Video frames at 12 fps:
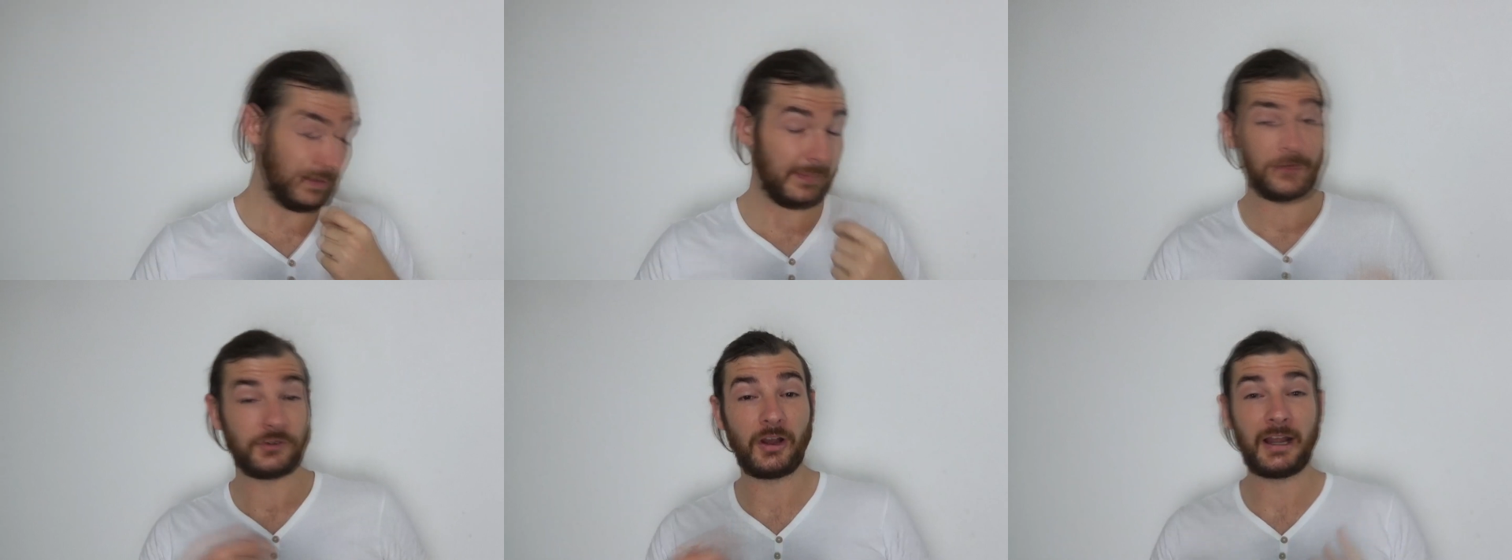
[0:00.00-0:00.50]
And
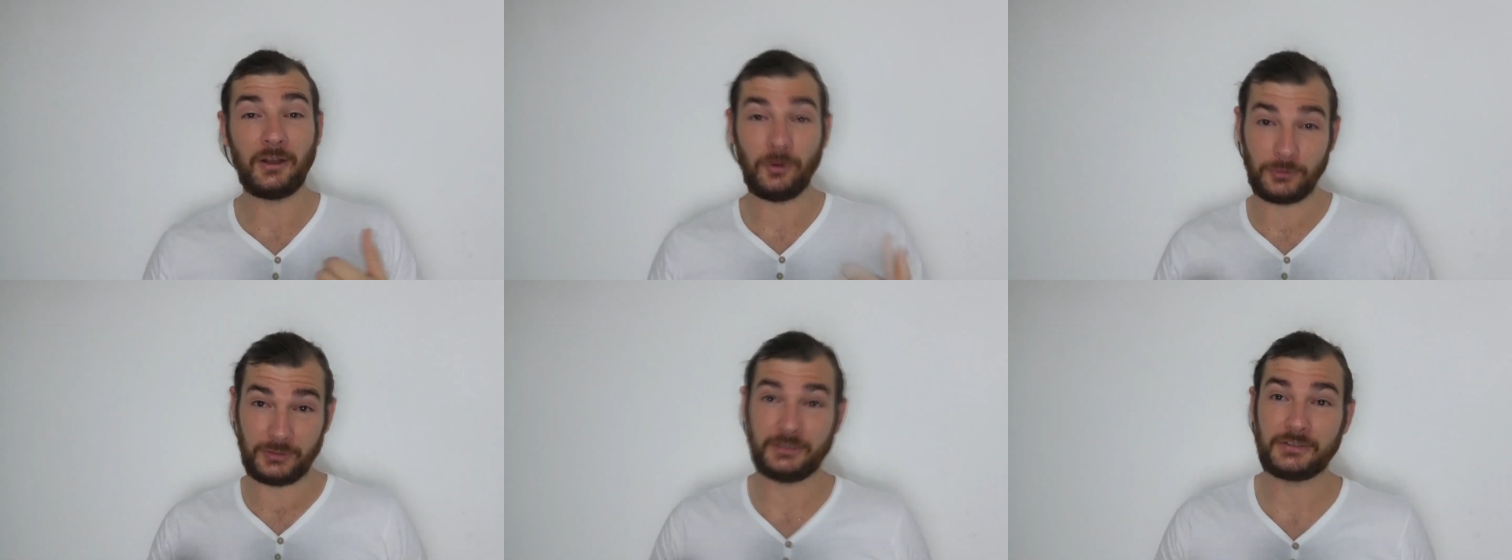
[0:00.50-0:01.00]
the
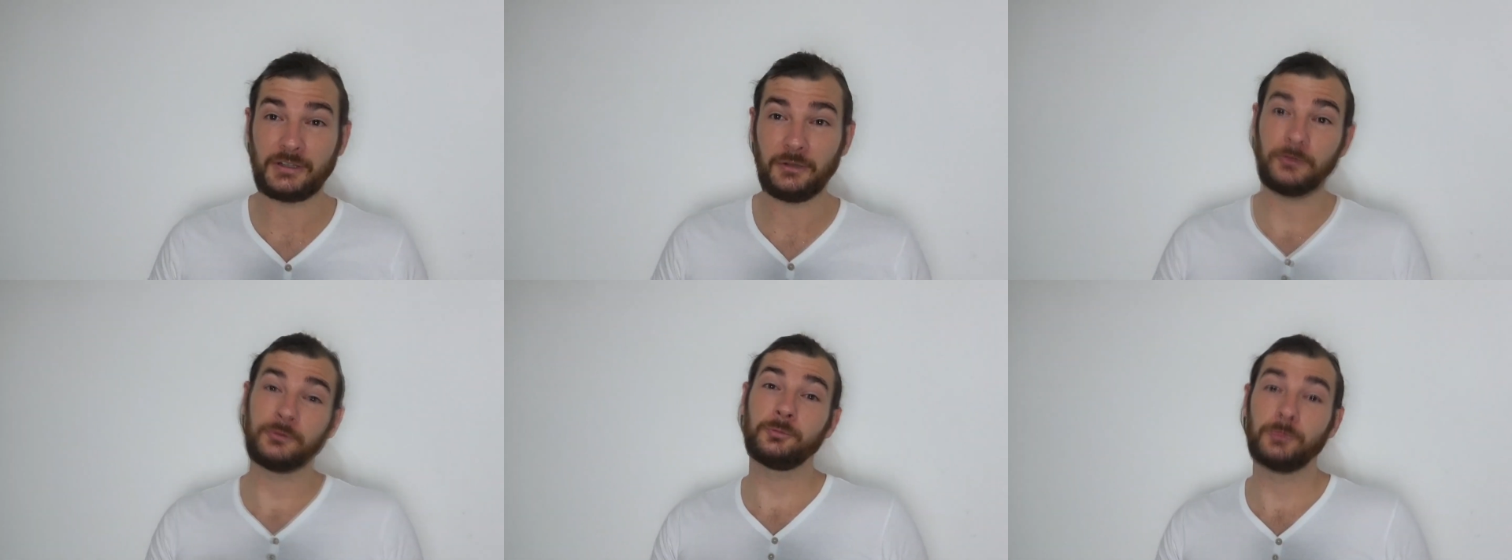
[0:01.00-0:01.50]
dialogue, you can
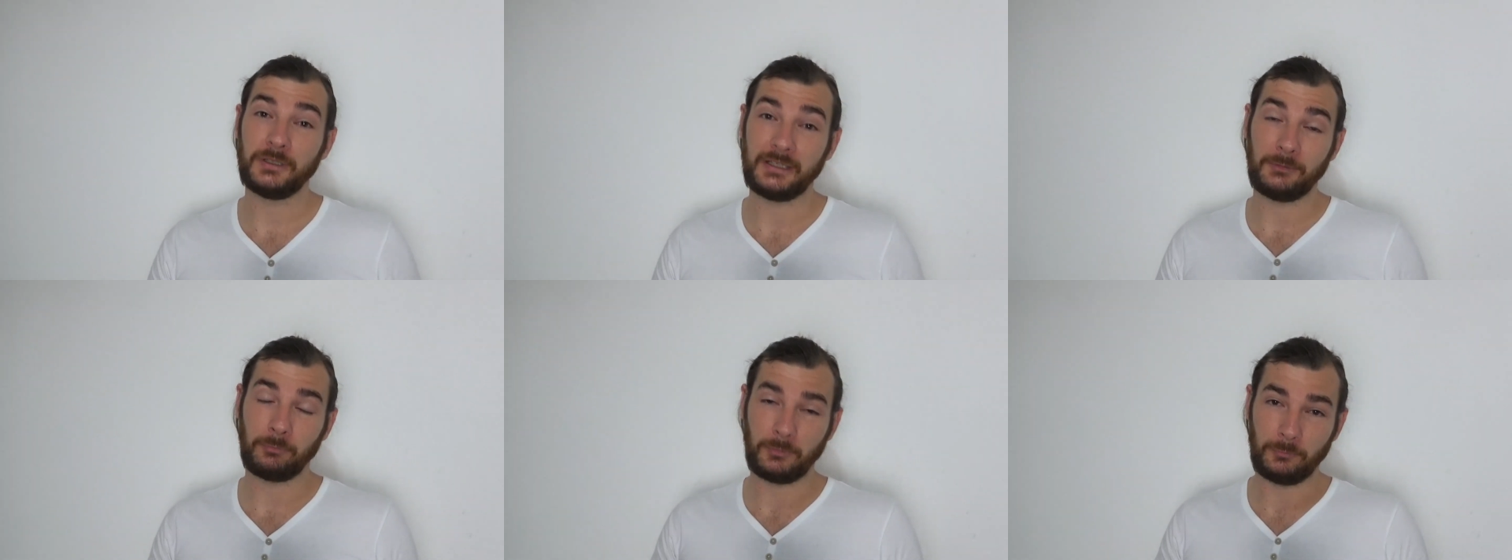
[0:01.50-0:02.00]
tell, is really,
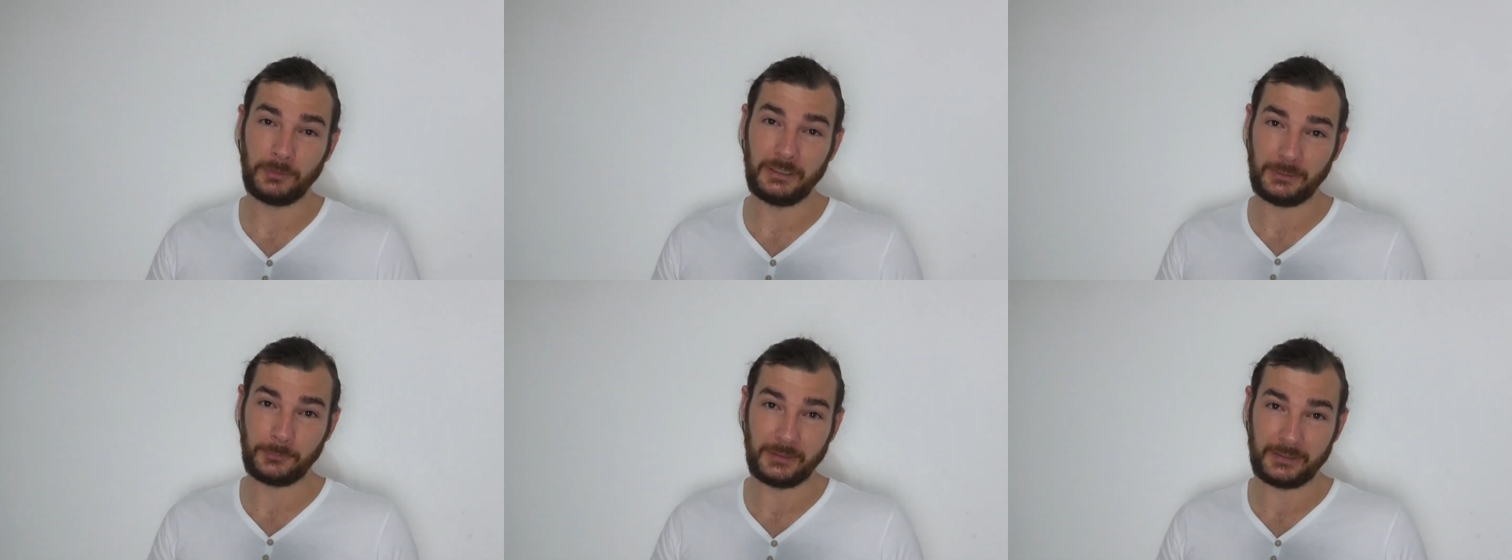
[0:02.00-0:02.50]

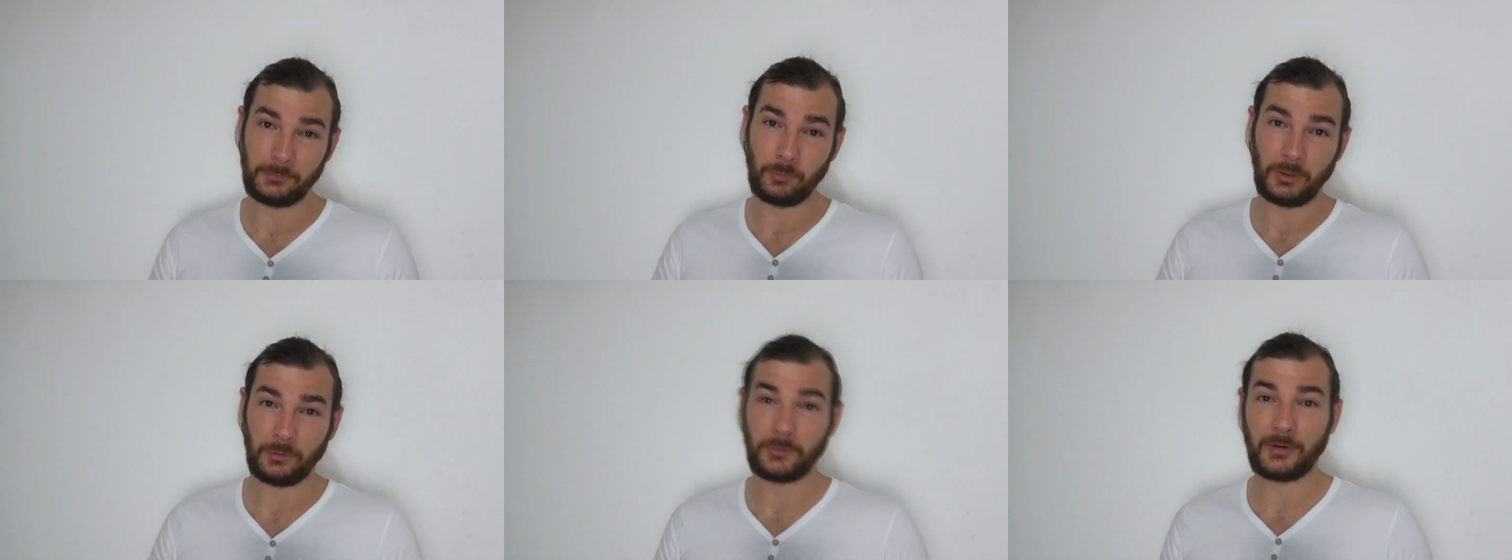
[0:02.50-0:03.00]
really, really
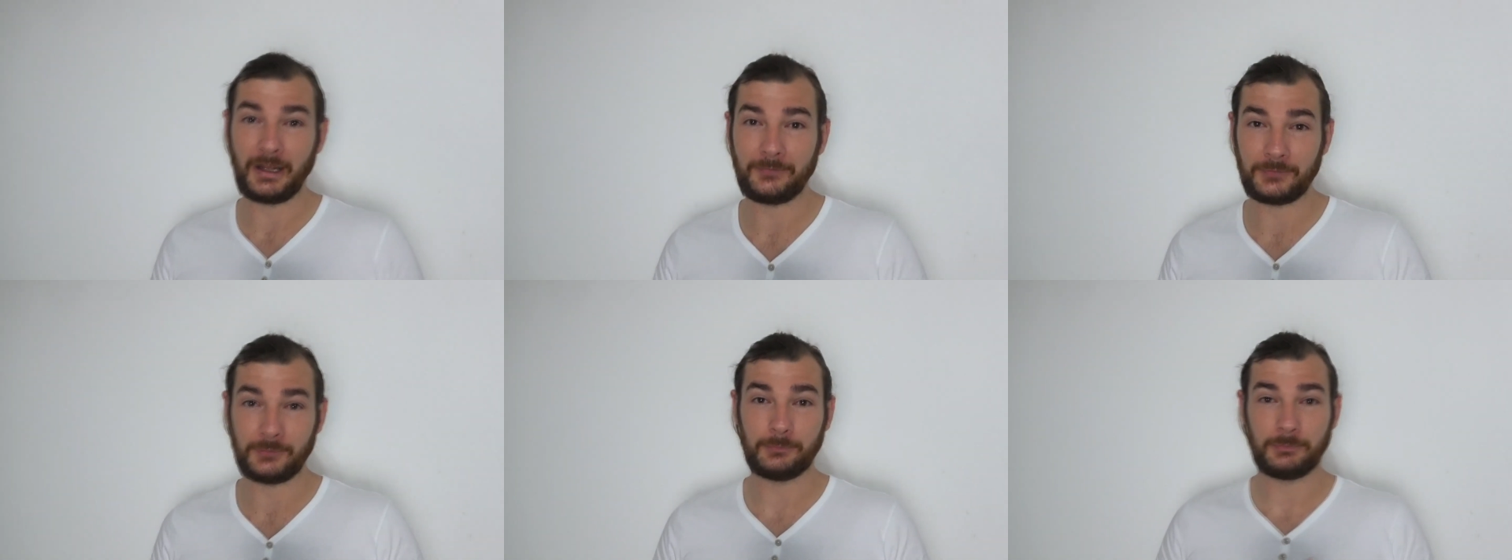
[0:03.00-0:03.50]
well
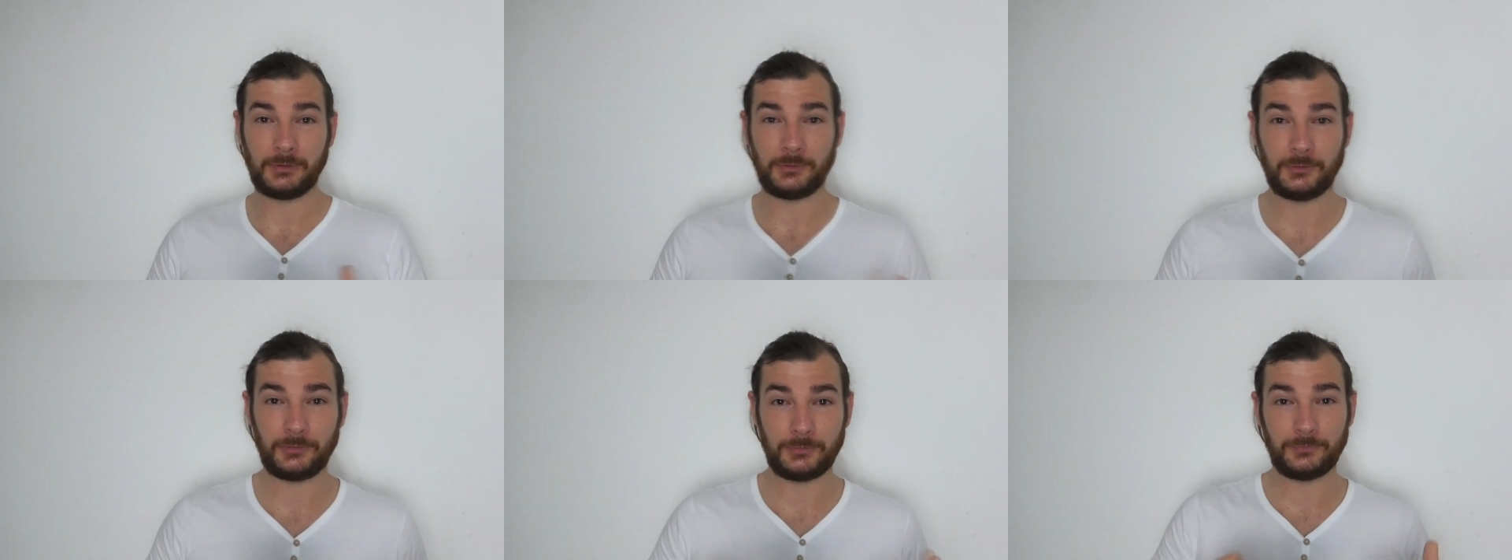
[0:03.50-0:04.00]
crafted
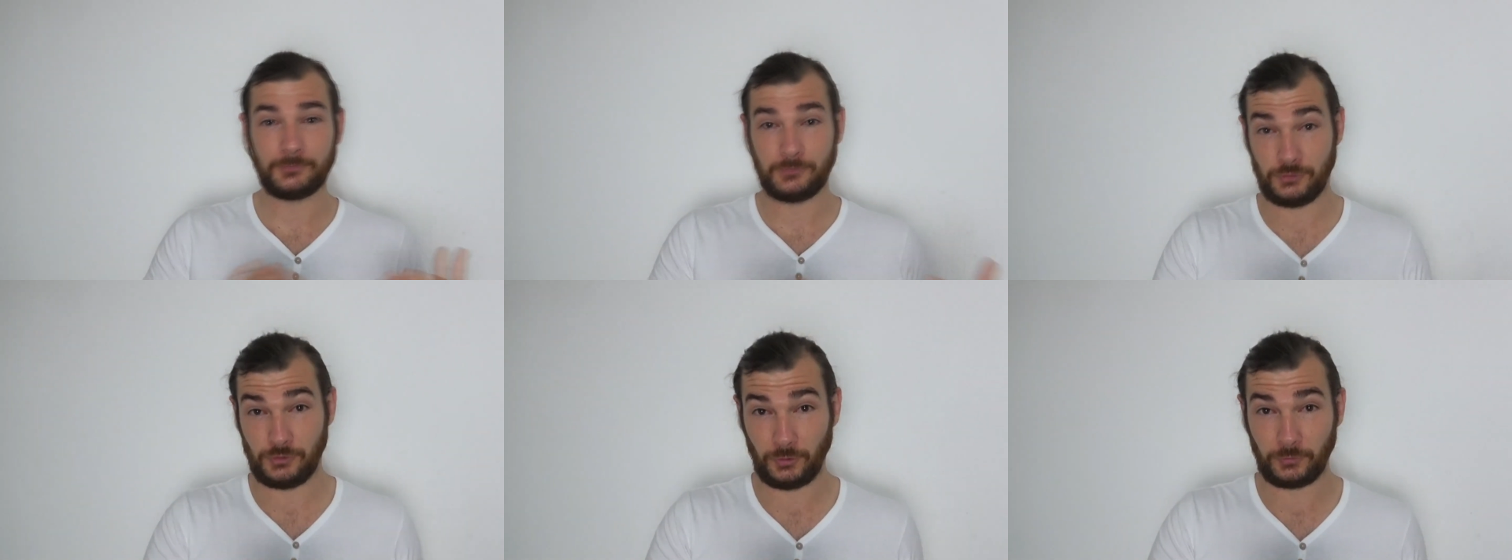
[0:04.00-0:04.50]
because of
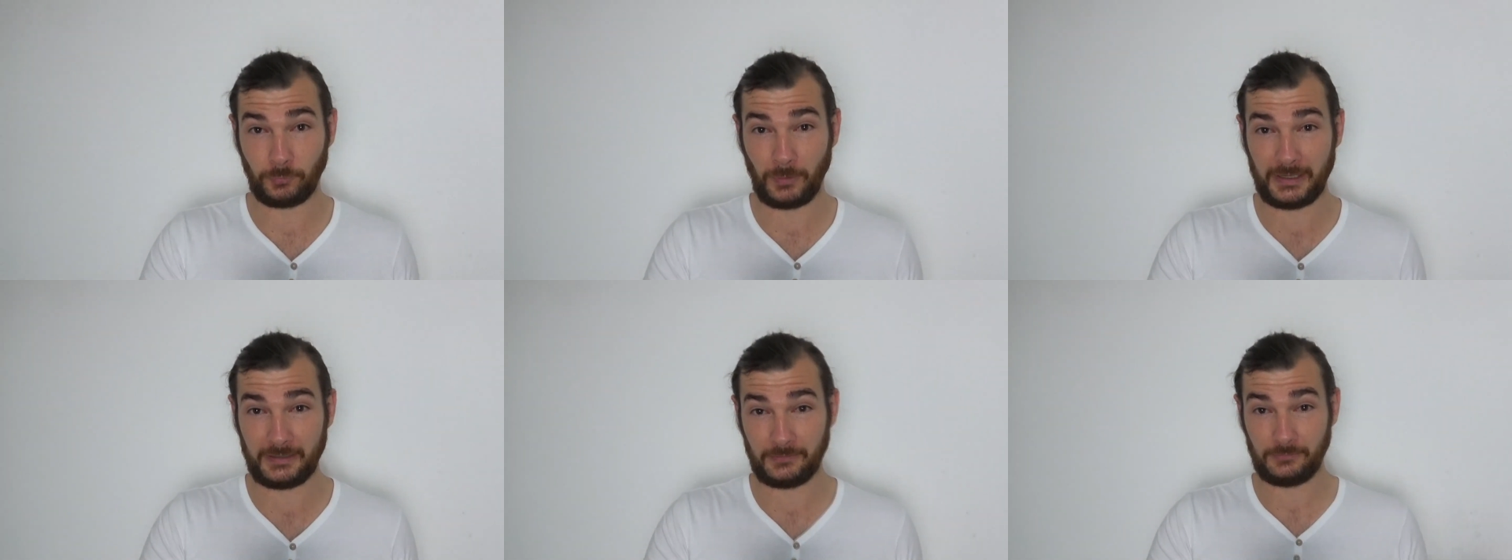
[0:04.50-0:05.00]
Joss
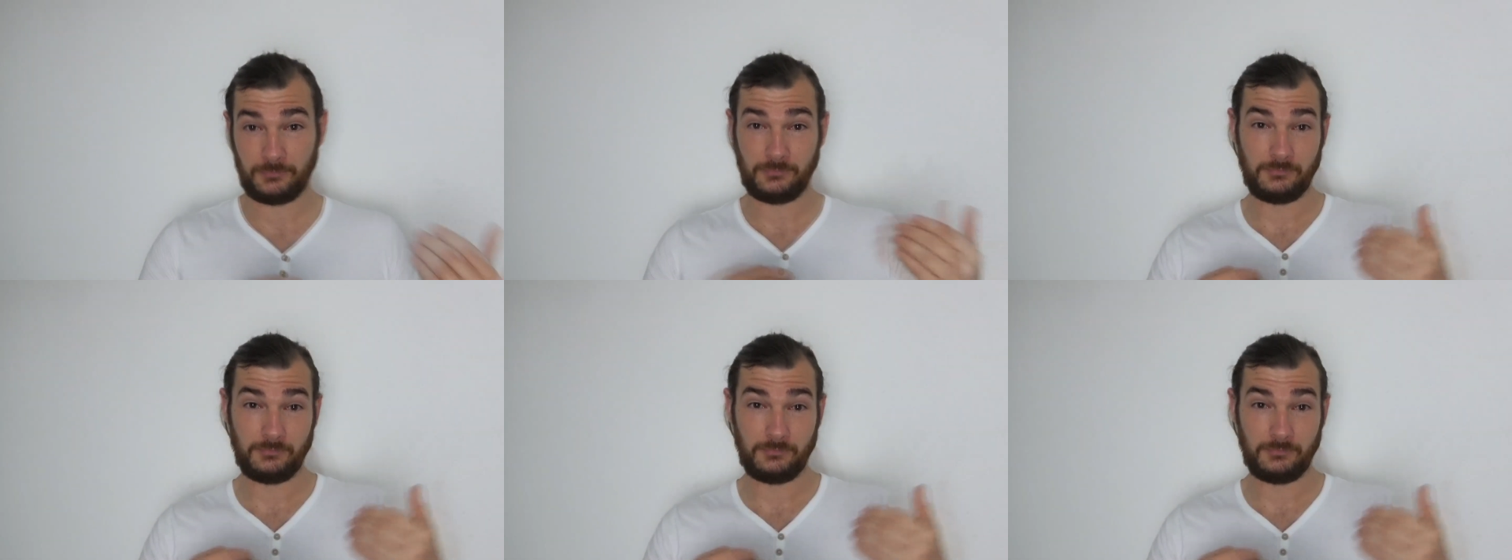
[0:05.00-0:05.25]
Whedon